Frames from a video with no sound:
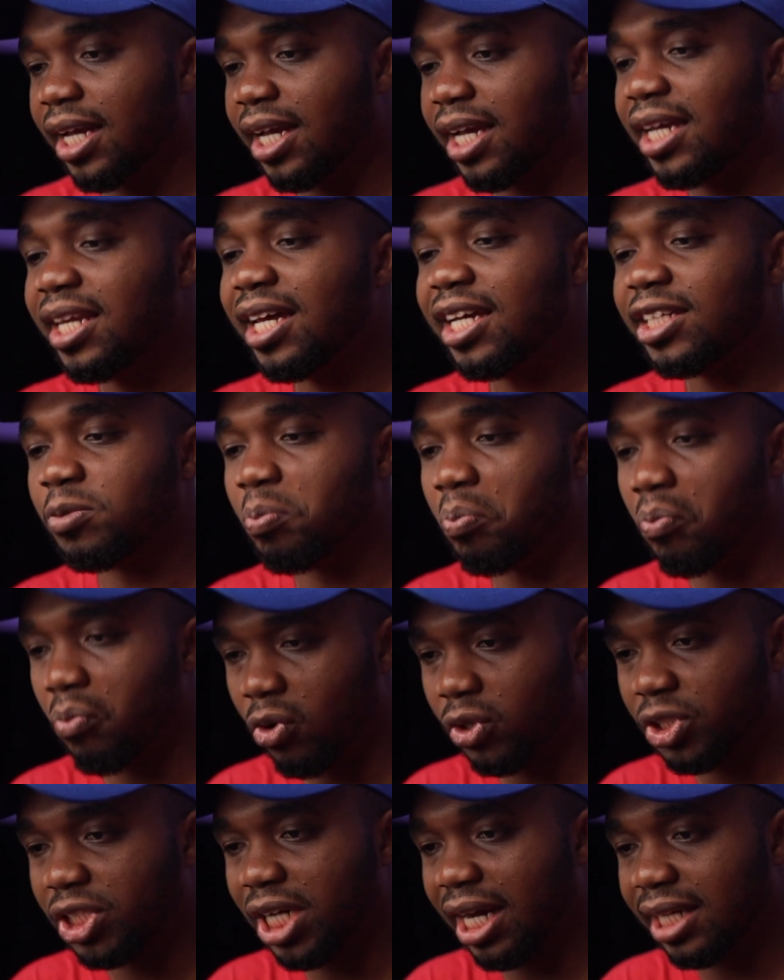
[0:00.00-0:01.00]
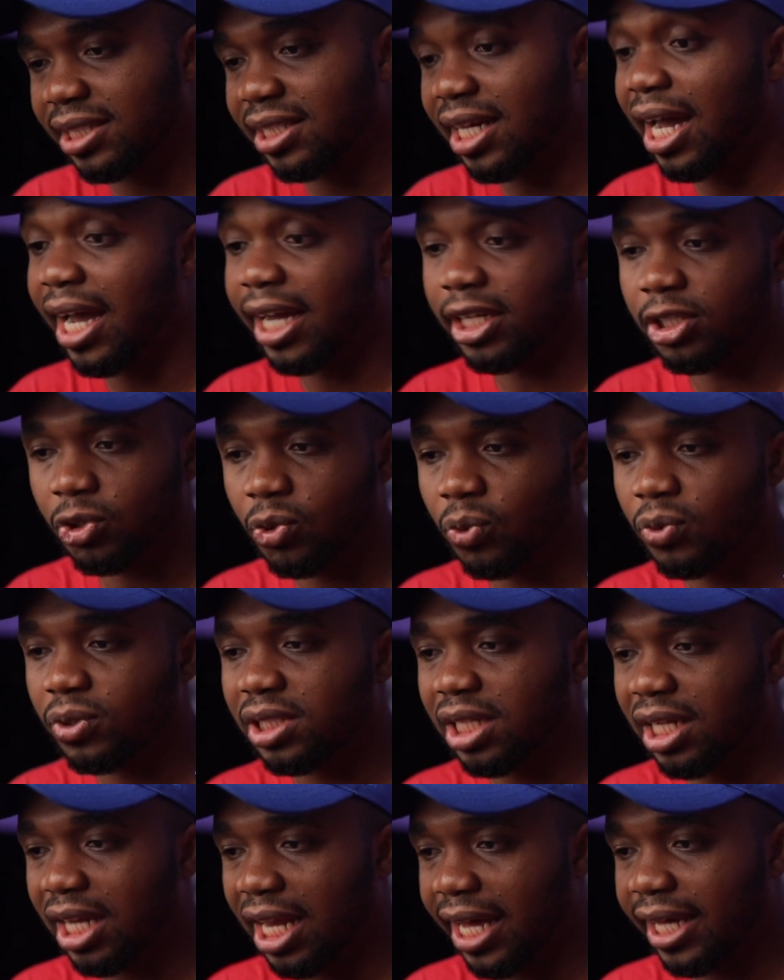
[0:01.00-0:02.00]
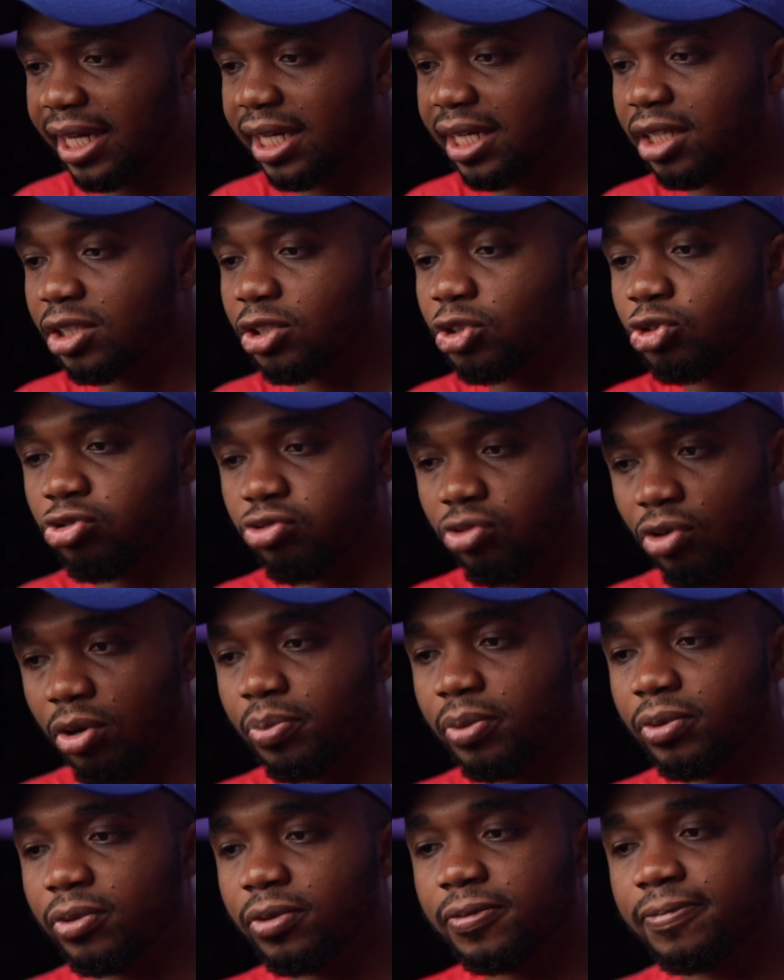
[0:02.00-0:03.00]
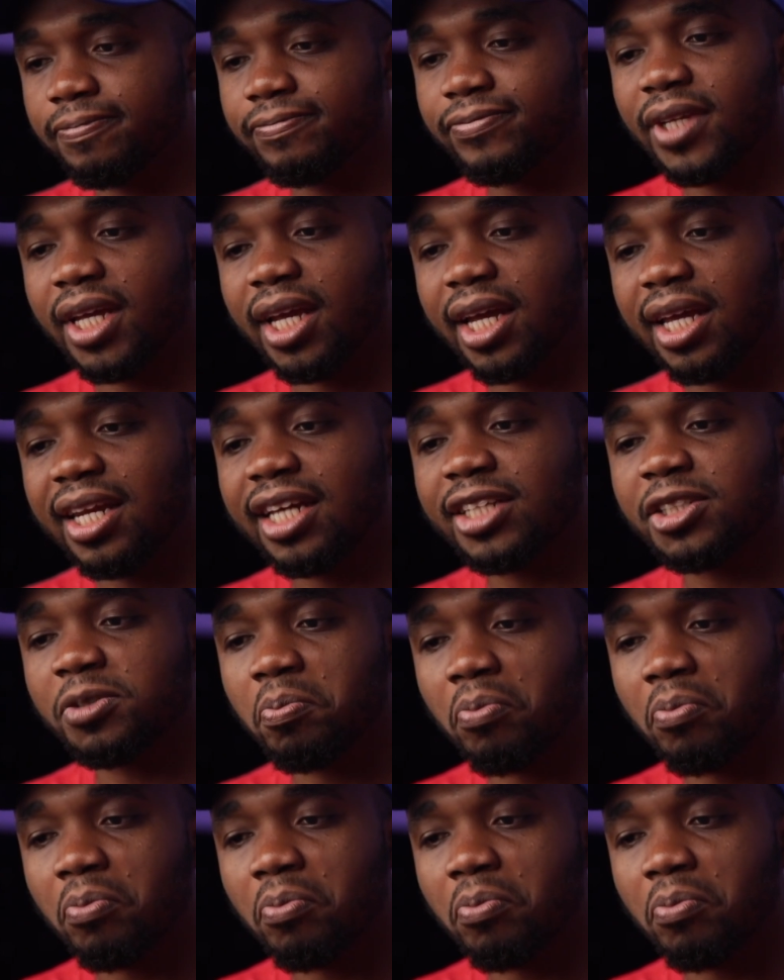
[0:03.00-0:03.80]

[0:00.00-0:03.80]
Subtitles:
In as much as I don't like trouble, in as